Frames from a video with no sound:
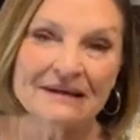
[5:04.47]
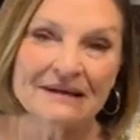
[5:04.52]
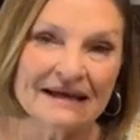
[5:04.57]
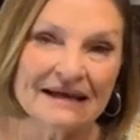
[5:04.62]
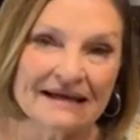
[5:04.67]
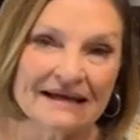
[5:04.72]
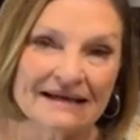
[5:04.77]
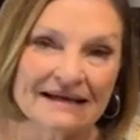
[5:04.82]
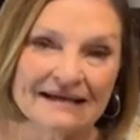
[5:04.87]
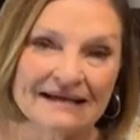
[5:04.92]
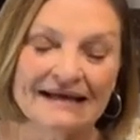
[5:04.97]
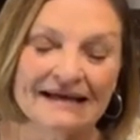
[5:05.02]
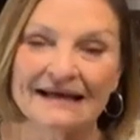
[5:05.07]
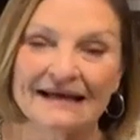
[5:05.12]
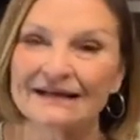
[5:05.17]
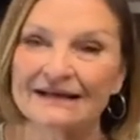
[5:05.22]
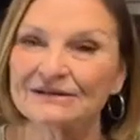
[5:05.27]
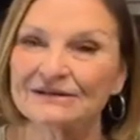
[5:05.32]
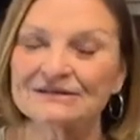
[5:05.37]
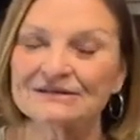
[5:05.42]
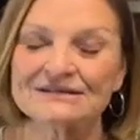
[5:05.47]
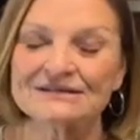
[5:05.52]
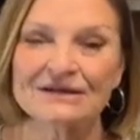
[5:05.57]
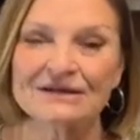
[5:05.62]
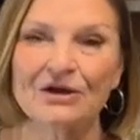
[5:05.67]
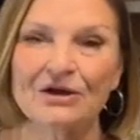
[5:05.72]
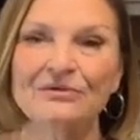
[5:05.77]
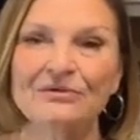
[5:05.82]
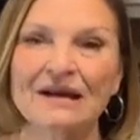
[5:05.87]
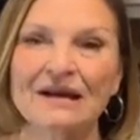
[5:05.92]
to me, it looks
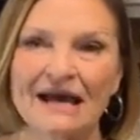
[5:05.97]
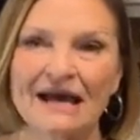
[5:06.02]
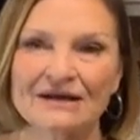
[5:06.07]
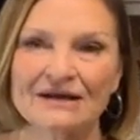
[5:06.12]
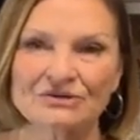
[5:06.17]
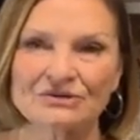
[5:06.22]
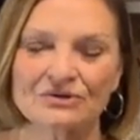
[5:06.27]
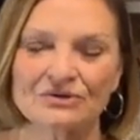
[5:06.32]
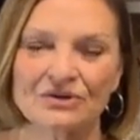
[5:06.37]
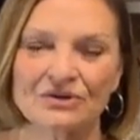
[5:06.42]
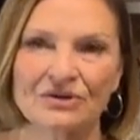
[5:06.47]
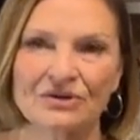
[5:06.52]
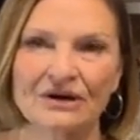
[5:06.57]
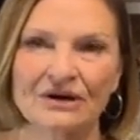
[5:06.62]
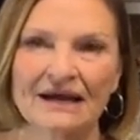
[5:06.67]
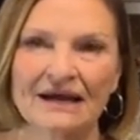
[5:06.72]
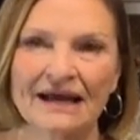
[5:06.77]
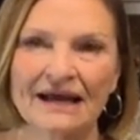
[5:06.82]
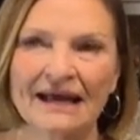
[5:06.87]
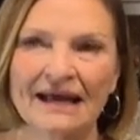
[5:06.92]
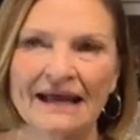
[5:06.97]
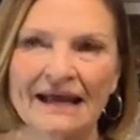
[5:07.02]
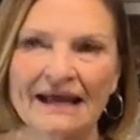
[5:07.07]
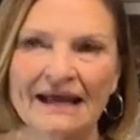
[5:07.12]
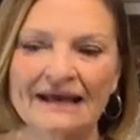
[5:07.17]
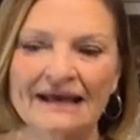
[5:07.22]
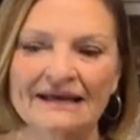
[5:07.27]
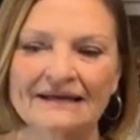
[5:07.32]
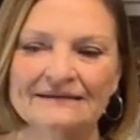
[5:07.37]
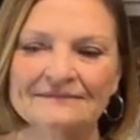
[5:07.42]
so natural,
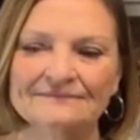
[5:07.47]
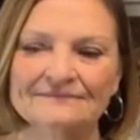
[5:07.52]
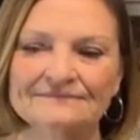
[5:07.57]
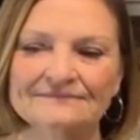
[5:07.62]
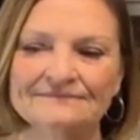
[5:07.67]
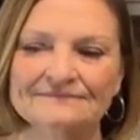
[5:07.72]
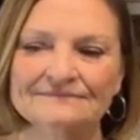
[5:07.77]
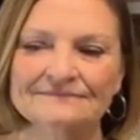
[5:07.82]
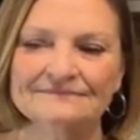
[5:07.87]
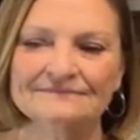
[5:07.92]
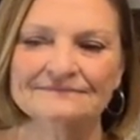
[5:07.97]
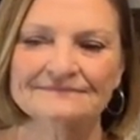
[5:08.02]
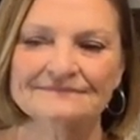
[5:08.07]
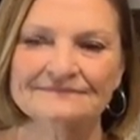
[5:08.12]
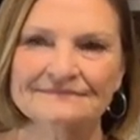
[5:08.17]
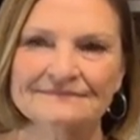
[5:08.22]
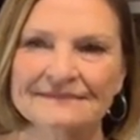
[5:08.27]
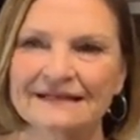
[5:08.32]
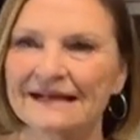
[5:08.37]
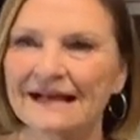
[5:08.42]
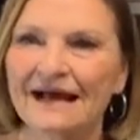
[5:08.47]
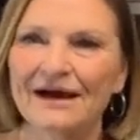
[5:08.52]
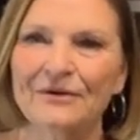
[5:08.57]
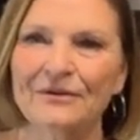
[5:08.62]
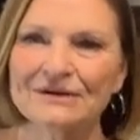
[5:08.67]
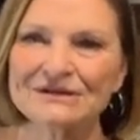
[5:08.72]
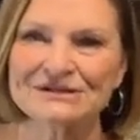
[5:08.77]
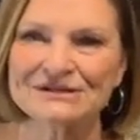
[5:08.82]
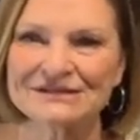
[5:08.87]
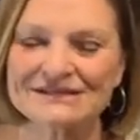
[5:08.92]
and I
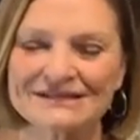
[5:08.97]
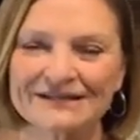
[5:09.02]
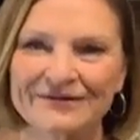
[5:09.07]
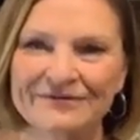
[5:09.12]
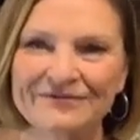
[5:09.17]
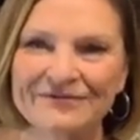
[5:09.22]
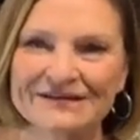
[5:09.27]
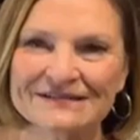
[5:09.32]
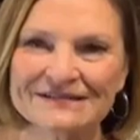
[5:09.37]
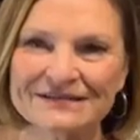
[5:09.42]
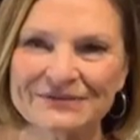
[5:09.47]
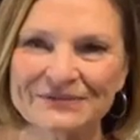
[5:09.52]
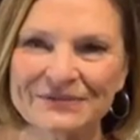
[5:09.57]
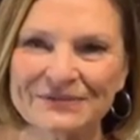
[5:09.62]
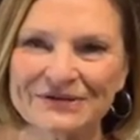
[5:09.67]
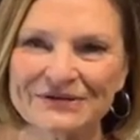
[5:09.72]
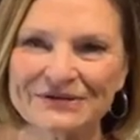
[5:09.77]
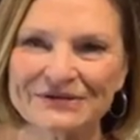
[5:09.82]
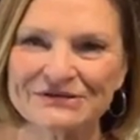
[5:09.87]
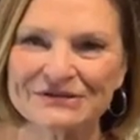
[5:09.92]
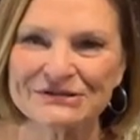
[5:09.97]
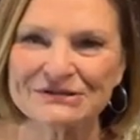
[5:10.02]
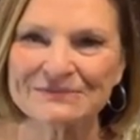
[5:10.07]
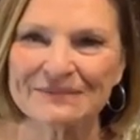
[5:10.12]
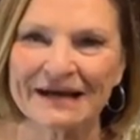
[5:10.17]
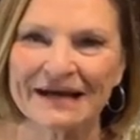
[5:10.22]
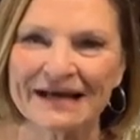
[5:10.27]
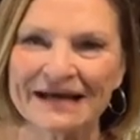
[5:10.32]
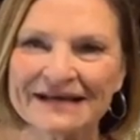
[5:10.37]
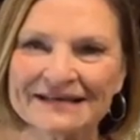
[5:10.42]
always just love visiting with her. She's
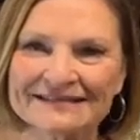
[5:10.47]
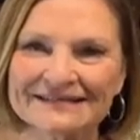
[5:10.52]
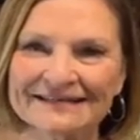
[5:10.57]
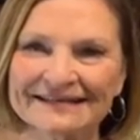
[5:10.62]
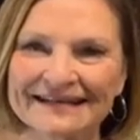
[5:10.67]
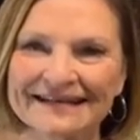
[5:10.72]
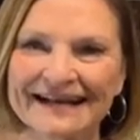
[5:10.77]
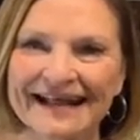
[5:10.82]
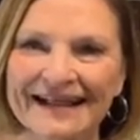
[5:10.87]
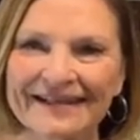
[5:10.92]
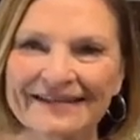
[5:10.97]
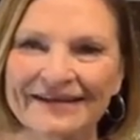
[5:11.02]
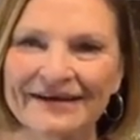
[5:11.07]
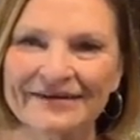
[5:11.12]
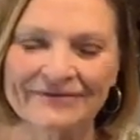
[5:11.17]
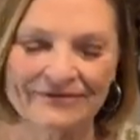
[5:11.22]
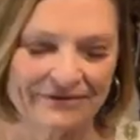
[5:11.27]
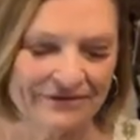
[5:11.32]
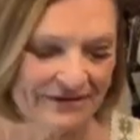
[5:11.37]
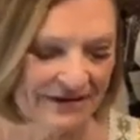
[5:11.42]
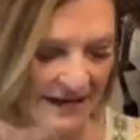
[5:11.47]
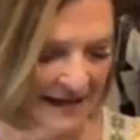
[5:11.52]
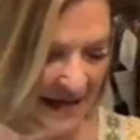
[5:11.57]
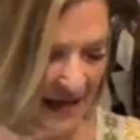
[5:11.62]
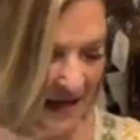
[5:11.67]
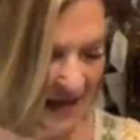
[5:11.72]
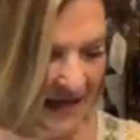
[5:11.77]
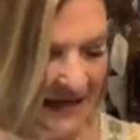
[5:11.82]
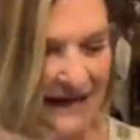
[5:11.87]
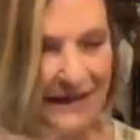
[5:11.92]
my cousin, and I love her,
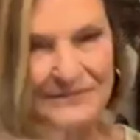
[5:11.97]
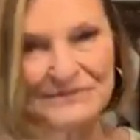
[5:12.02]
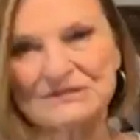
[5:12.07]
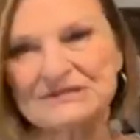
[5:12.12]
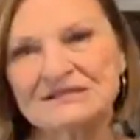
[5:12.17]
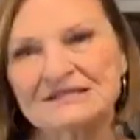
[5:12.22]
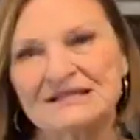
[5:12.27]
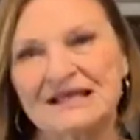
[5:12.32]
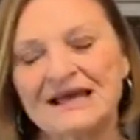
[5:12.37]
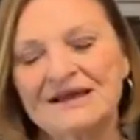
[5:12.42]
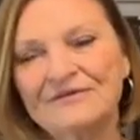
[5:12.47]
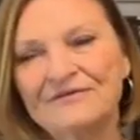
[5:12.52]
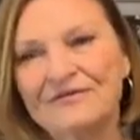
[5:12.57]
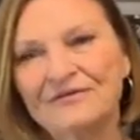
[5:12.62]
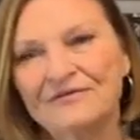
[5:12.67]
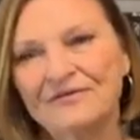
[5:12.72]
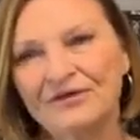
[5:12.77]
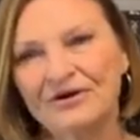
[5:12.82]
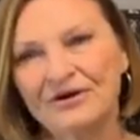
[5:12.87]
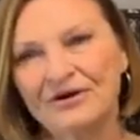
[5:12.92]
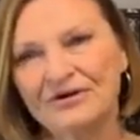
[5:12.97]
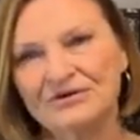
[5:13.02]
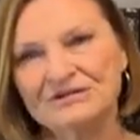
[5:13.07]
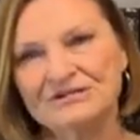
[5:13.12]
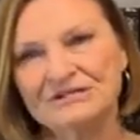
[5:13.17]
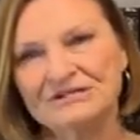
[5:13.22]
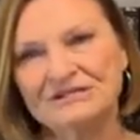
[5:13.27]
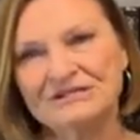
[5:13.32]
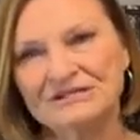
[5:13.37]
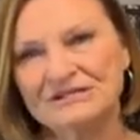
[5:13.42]
and I'm just thankful for her.
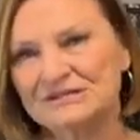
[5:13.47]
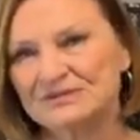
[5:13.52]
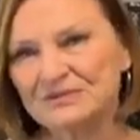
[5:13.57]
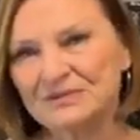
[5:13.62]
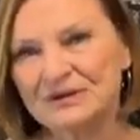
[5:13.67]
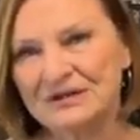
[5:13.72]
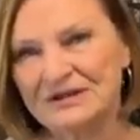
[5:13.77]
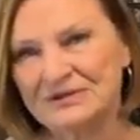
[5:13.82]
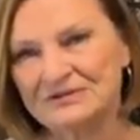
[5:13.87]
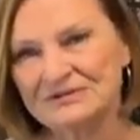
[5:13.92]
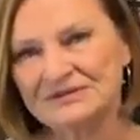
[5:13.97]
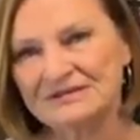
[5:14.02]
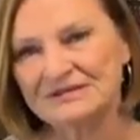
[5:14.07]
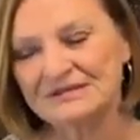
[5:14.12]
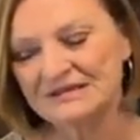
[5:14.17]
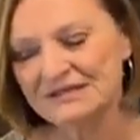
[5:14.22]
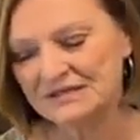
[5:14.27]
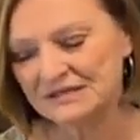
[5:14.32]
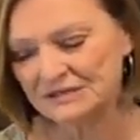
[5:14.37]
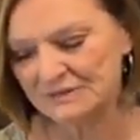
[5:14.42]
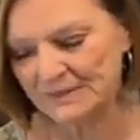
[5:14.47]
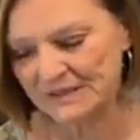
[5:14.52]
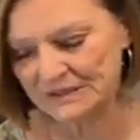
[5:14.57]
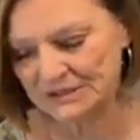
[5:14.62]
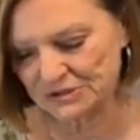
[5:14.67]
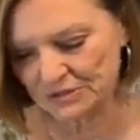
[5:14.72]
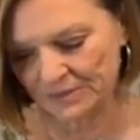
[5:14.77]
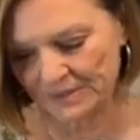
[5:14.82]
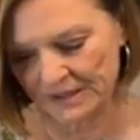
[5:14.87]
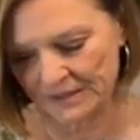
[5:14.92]
She's just one of those
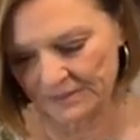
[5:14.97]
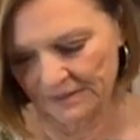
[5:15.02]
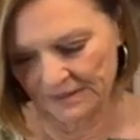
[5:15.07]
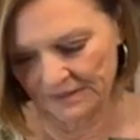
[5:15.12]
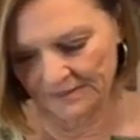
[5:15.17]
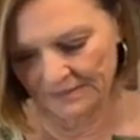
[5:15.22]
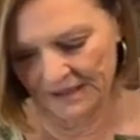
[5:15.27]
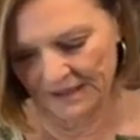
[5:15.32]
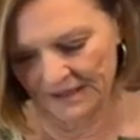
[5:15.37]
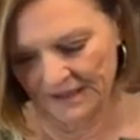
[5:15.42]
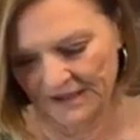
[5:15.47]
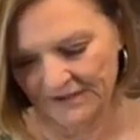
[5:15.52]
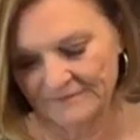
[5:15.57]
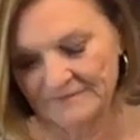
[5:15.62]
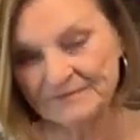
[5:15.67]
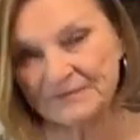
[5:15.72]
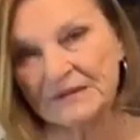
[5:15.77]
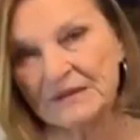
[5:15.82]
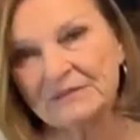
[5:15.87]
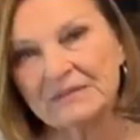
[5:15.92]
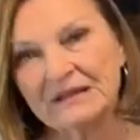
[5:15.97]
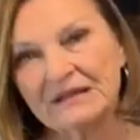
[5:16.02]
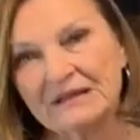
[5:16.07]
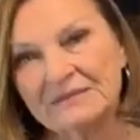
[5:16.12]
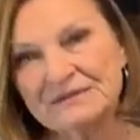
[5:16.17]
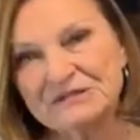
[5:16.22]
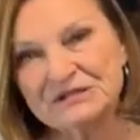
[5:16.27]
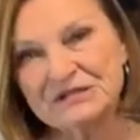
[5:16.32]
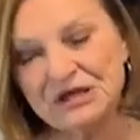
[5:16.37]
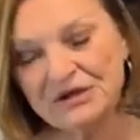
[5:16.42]
special people in my life. But
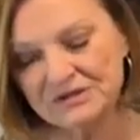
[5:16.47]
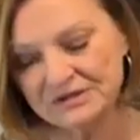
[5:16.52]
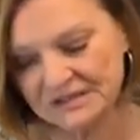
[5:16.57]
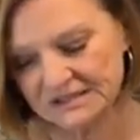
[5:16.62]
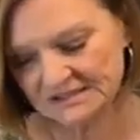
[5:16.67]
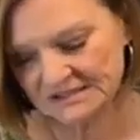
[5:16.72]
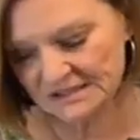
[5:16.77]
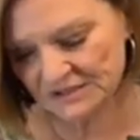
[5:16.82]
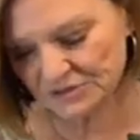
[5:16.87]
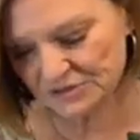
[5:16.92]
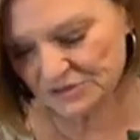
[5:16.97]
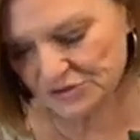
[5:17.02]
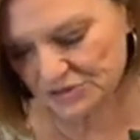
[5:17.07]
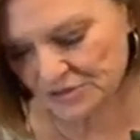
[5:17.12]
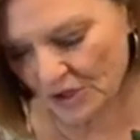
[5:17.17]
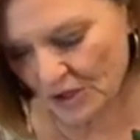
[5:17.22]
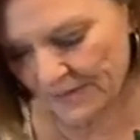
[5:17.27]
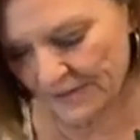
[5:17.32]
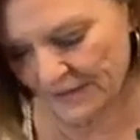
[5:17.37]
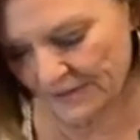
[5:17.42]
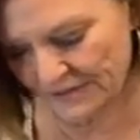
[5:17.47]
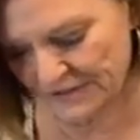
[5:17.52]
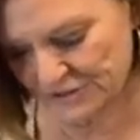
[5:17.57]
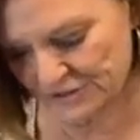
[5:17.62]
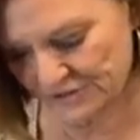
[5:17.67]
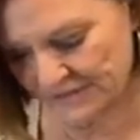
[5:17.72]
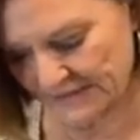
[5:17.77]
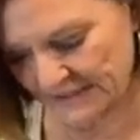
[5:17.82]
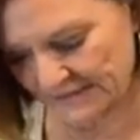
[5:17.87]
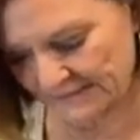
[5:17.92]
let me show you this little strawberry
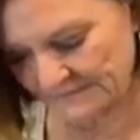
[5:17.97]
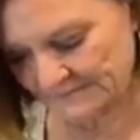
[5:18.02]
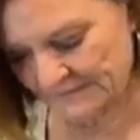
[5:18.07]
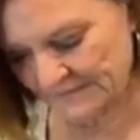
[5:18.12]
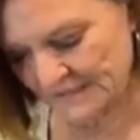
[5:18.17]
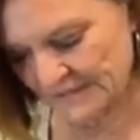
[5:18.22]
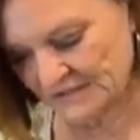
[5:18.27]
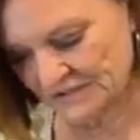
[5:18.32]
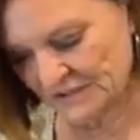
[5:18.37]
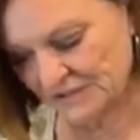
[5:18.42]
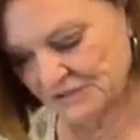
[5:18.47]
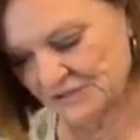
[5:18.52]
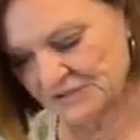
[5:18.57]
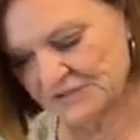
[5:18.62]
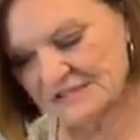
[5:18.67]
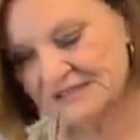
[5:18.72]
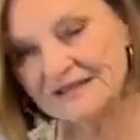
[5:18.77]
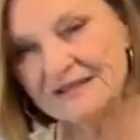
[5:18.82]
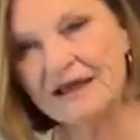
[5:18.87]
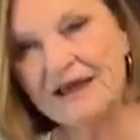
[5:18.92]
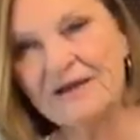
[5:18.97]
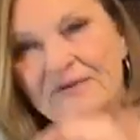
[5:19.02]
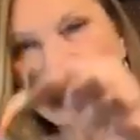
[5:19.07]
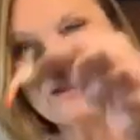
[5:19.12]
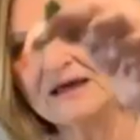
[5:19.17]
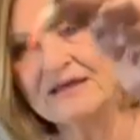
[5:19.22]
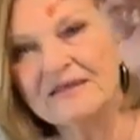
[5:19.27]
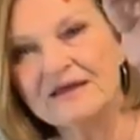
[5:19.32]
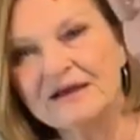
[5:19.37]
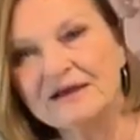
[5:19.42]
trick. So you see that
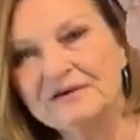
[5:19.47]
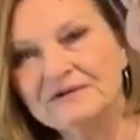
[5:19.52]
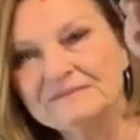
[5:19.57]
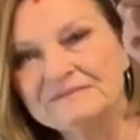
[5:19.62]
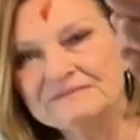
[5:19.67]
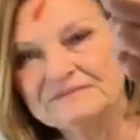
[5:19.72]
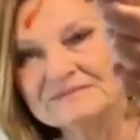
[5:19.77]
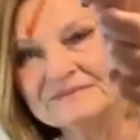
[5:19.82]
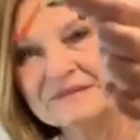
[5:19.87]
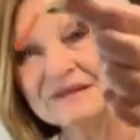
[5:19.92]
right there?